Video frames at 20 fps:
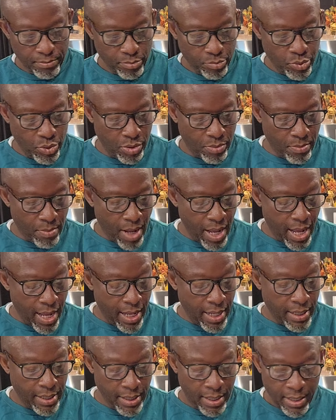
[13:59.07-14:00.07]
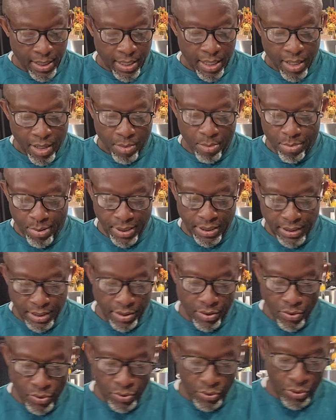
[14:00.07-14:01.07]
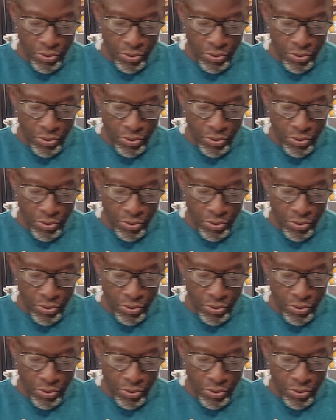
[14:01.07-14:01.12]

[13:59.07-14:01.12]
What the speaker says: put my brisket on the